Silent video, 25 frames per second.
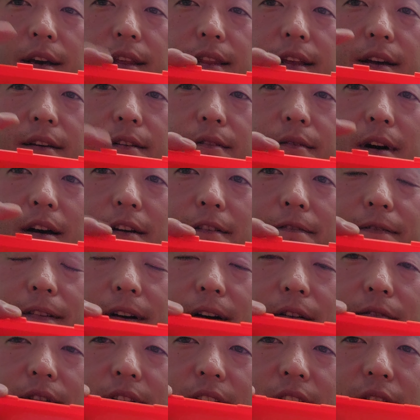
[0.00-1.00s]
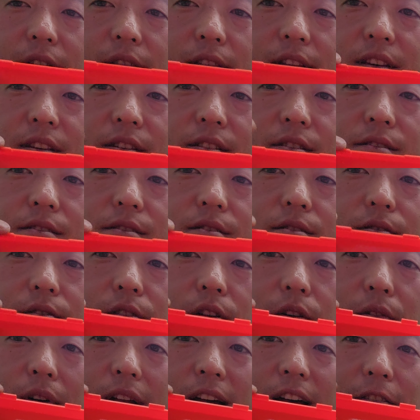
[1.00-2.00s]
And I found out these
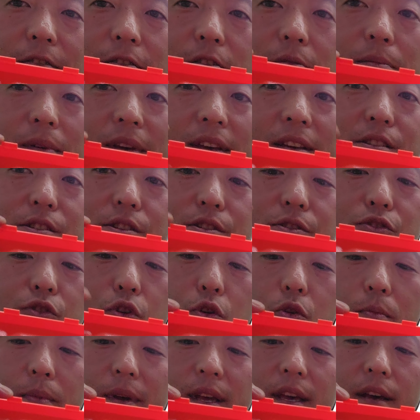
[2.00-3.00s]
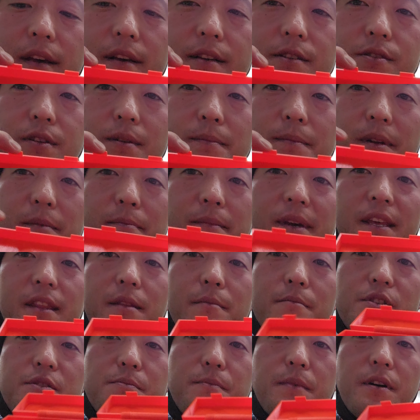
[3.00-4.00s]
don't have to be so big, so I'm going to make them